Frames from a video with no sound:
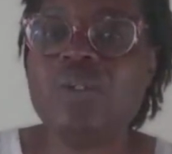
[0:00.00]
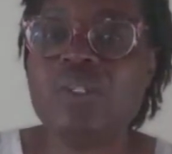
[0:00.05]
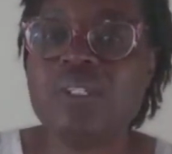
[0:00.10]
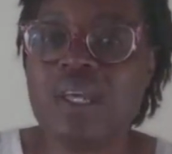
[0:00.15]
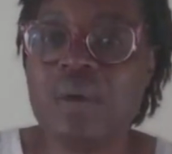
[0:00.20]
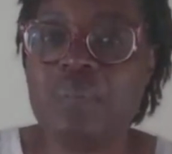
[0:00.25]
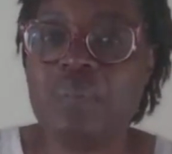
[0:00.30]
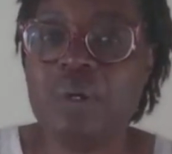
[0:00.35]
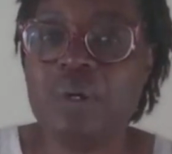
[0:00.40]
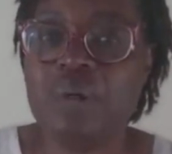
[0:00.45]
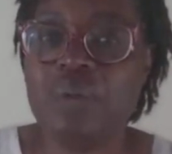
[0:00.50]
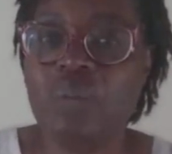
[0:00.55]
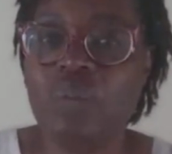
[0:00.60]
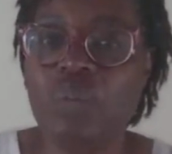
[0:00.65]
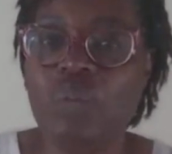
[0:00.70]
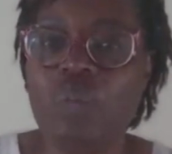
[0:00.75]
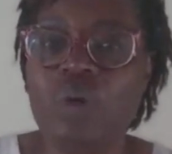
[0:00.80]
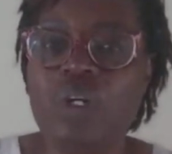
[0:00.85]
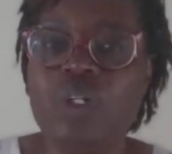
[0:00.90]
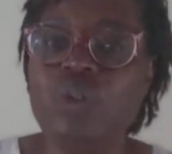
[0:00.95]
to someone
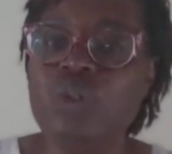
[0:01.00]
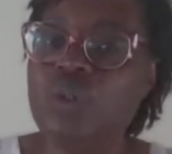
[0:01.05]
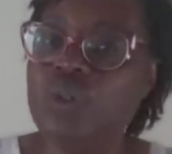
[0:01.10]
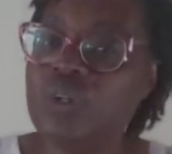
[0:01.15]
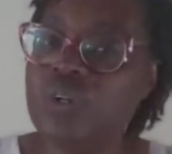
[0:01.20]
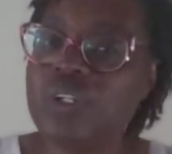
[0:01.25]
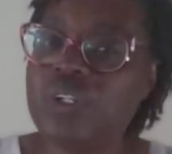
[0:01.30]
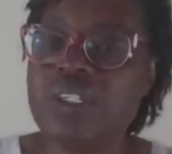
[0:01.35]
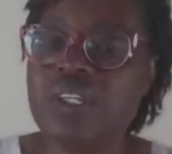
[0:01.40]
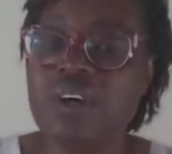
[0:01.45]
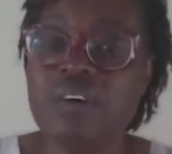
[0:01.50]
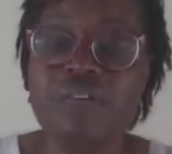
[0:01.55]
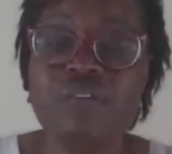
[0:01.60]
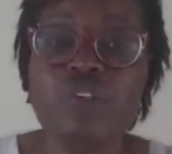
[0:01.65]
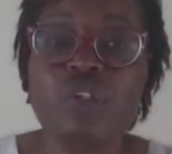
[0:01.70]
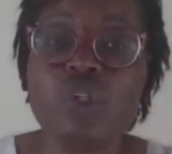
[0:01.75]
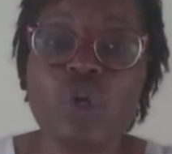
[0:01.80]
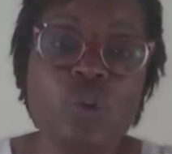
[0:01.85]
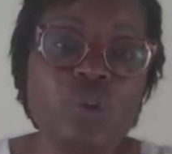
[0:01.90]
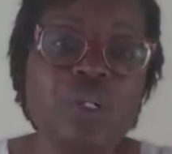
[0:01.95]
when you yourself
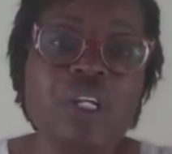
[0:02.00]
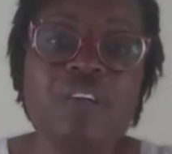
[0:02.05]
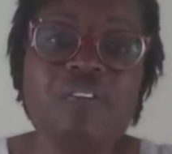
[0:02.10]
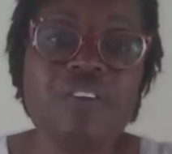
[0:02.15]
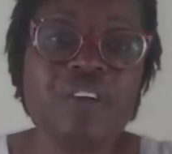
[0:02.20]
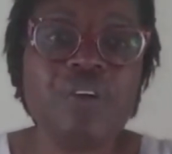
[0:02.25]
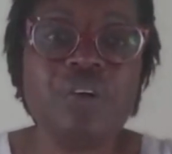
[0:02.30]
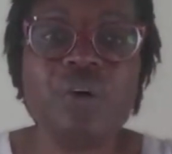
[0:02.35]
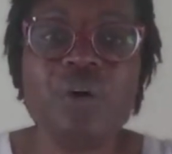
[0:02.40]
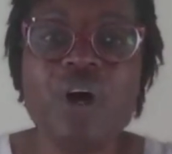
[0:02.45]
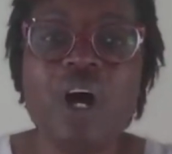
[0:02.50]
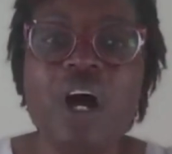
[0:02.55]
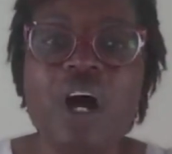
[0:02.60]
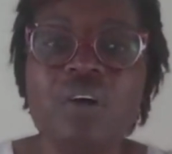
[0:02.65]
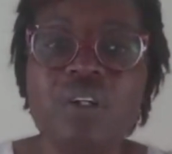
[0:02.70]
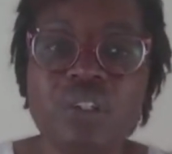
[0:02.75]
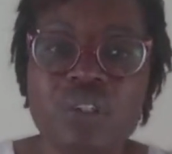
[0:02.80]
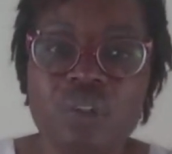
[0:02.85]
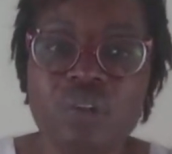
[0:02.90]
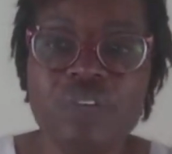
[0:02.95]
don't even know
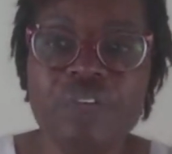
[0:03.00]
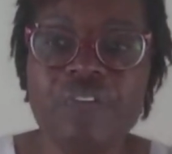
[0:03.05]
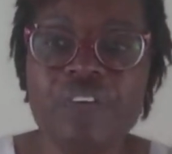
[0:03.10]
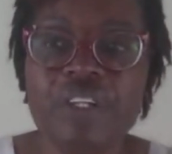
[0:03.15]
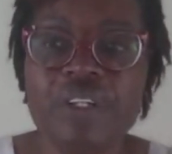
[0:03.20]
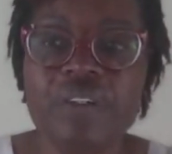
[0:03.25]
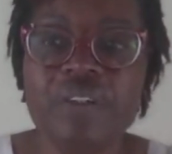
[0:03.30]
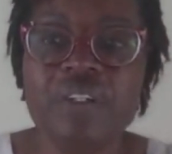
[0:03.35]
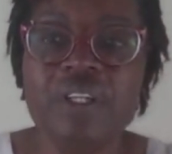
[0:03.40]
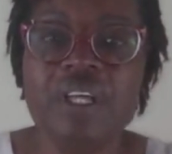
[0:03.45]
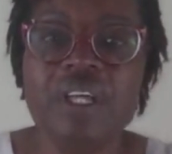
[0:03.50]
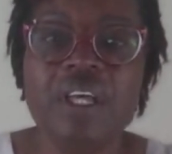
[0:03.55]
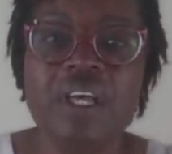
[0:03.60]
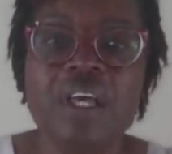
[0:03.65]
how you feel,